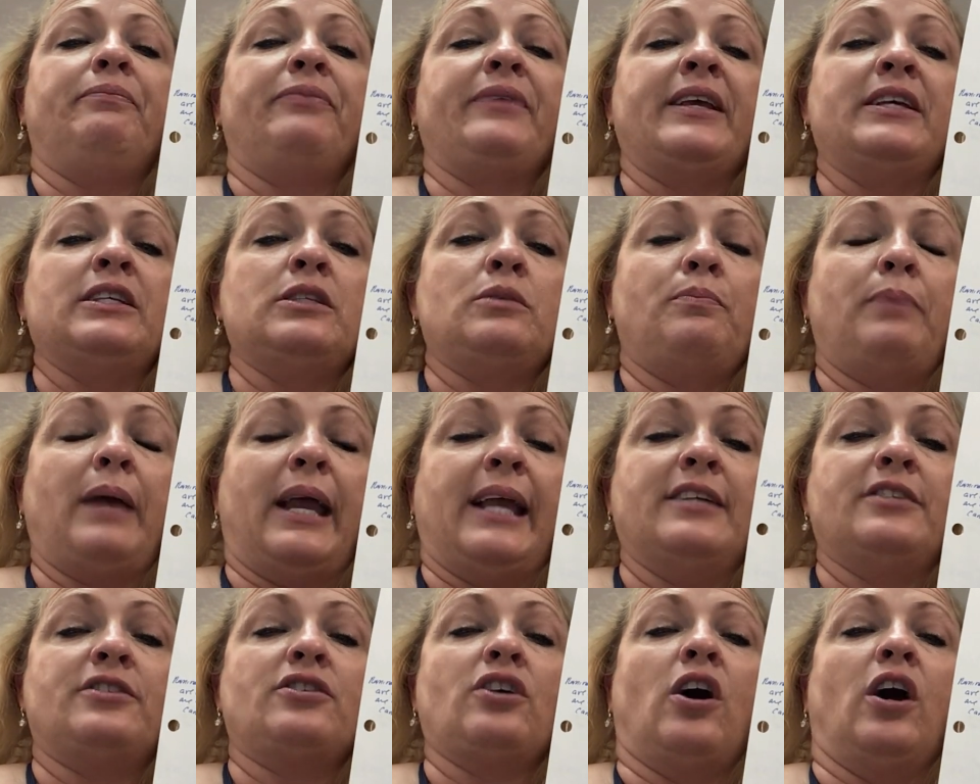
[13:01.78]
is
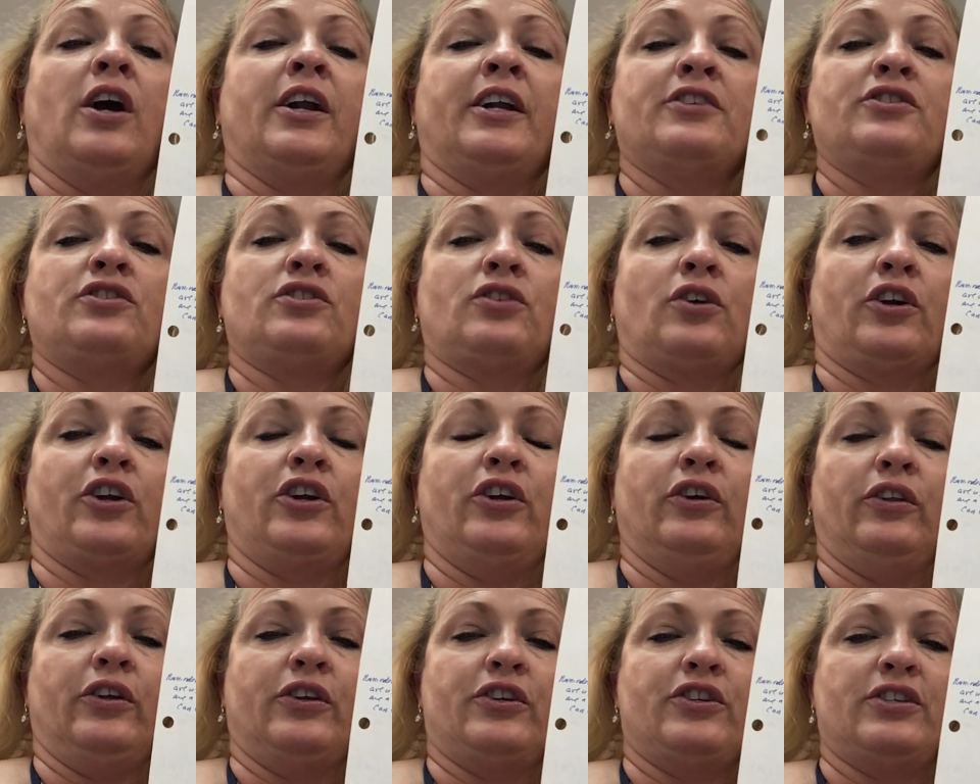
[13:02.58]
based on a
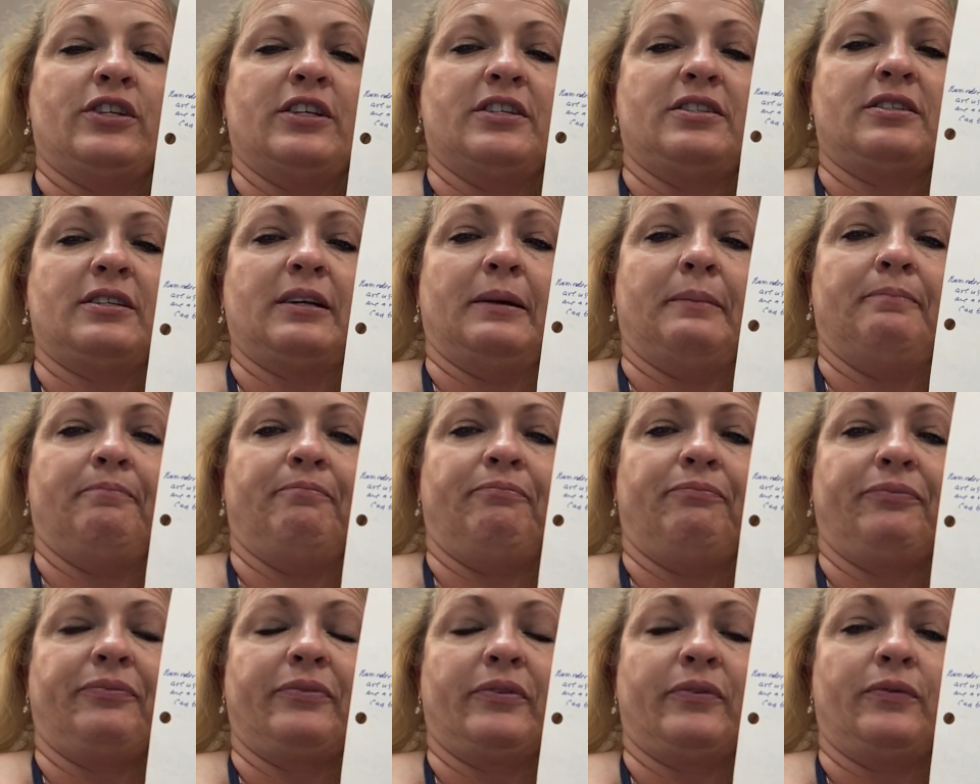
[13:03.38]
circular system.
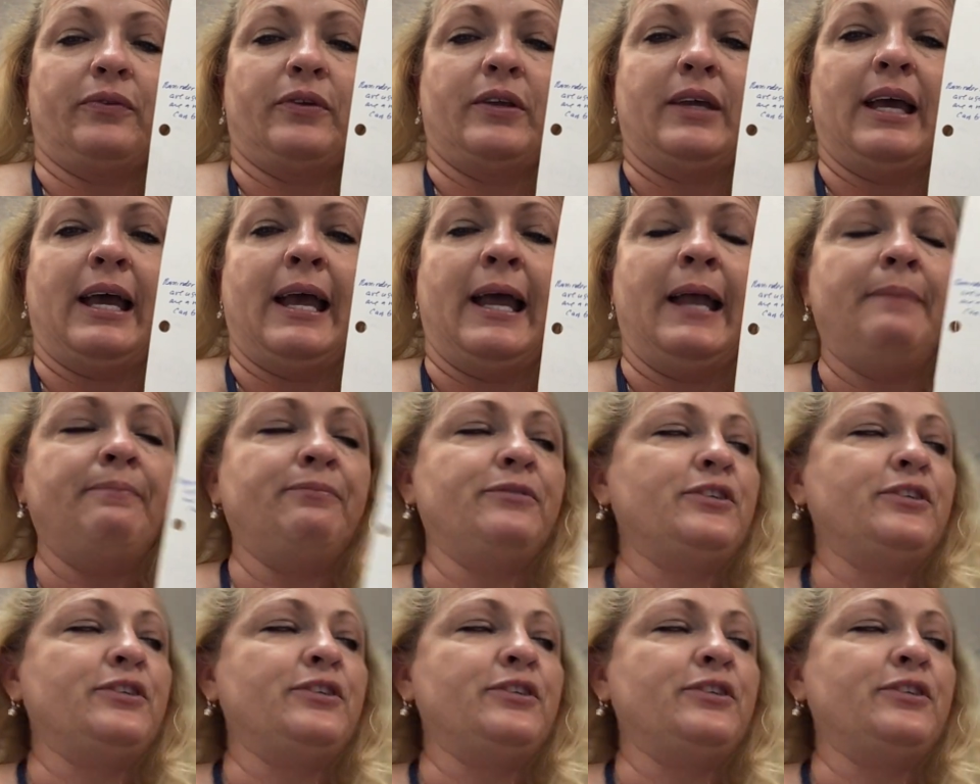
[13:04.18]
Okay,